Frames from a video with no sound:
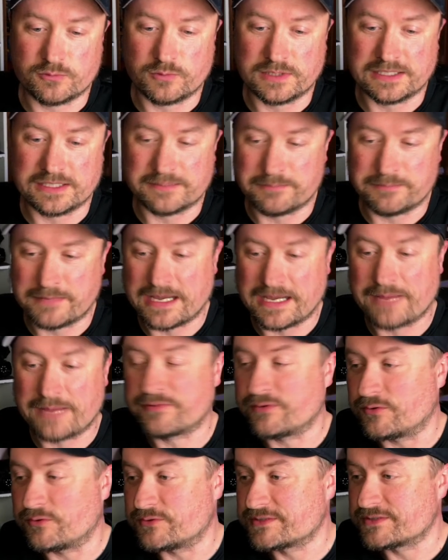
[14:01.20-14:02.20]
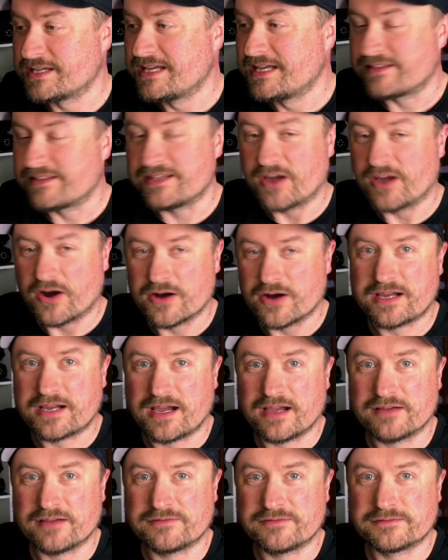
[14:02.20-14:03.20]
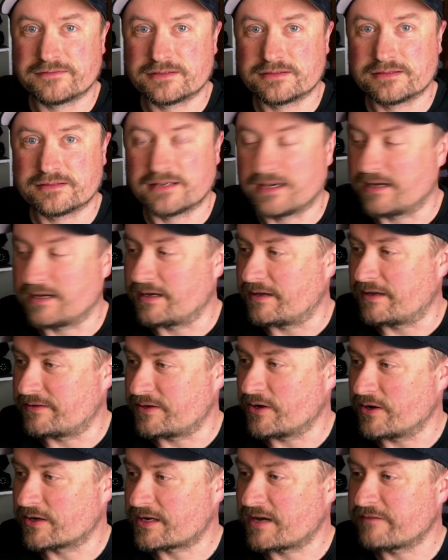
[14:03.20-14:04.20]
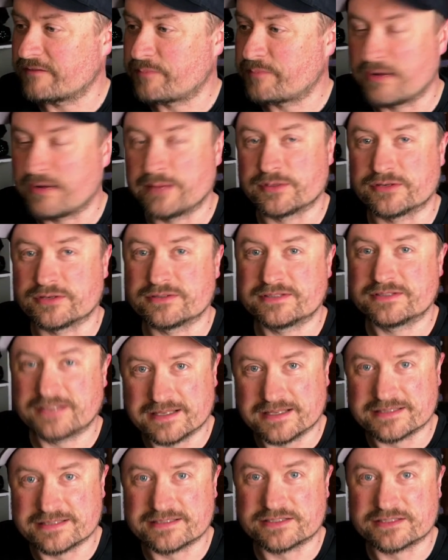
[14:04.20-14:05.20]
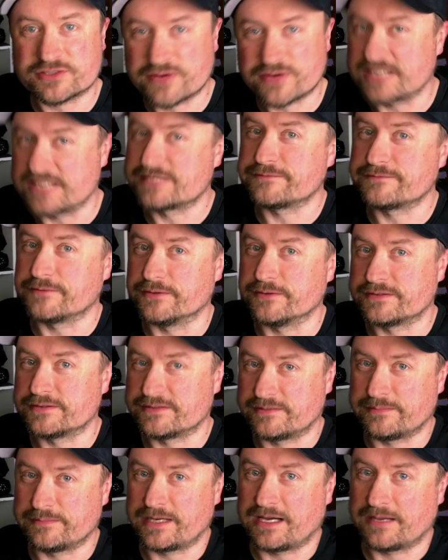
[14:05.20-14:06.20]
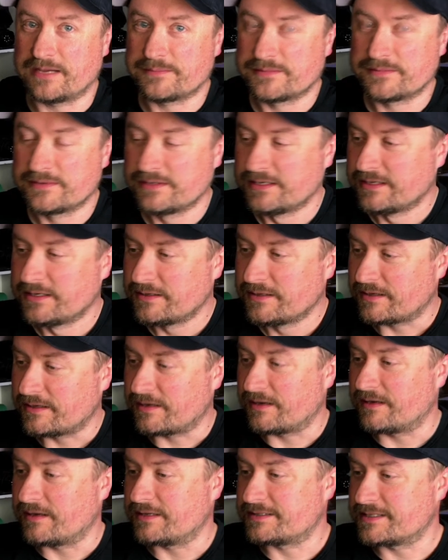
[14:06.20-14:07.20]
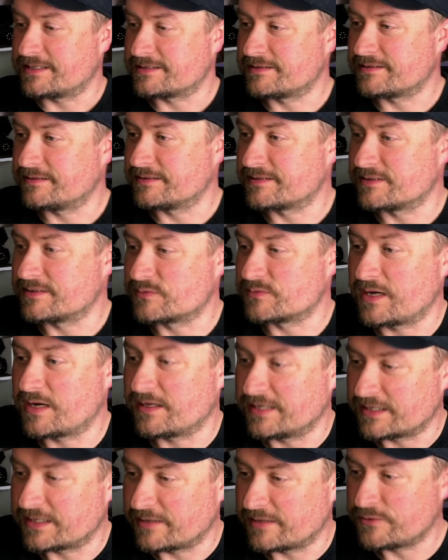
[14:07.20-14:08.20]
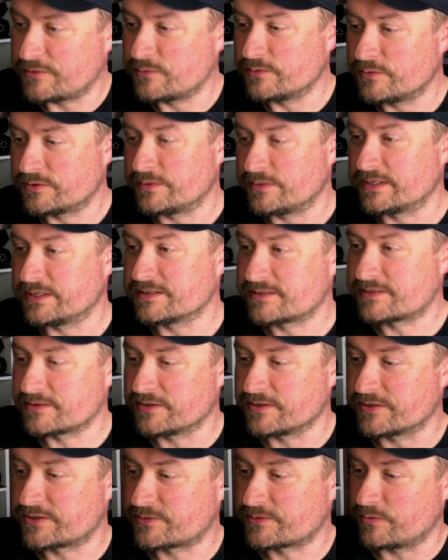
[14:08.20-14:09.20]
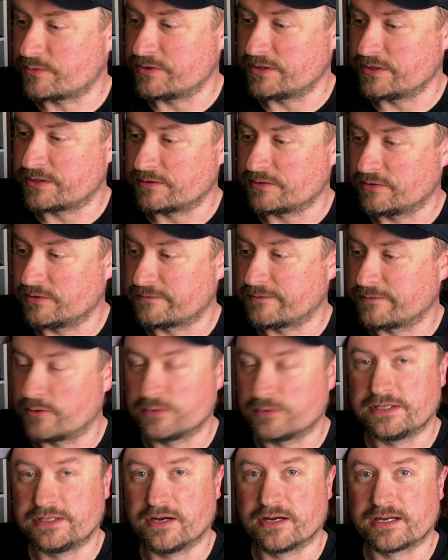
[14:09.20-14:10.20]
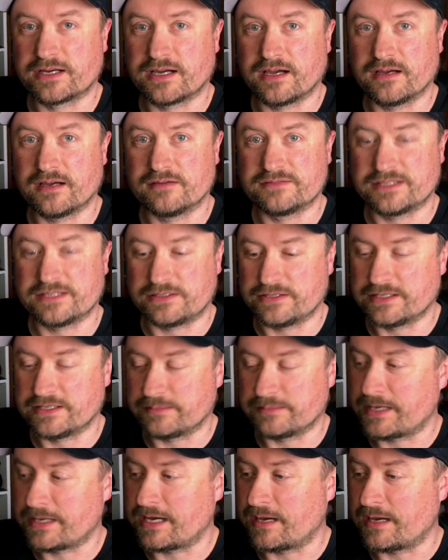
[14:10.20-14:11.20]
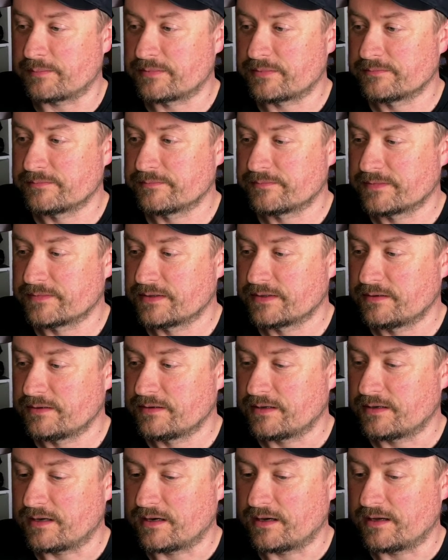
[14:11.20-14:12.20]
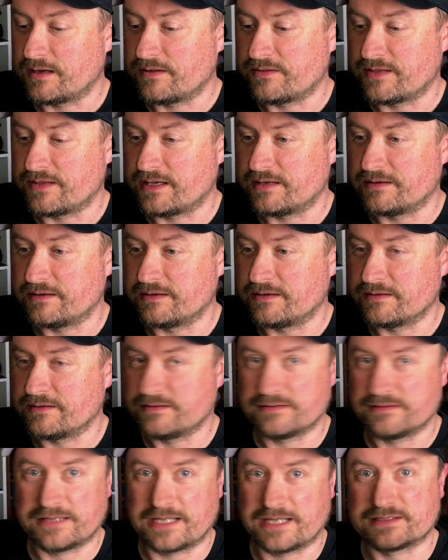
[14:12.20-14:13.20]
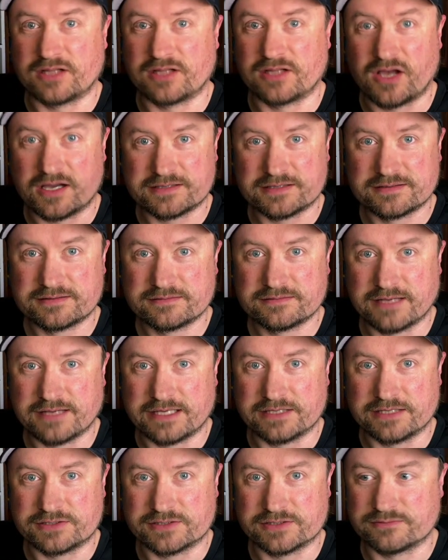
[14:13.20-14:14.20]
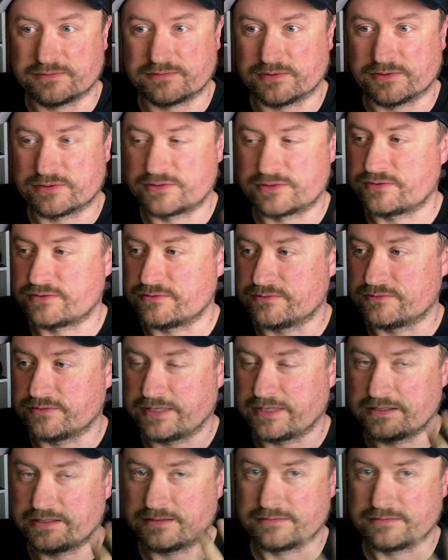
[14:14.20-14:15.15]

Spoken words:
Will it map those? The archive parameter doesn't transfer to the map. I tested this as well. Like if you were doing a search where you could look for only archived and you hit map, then that's lost, and it just reverts to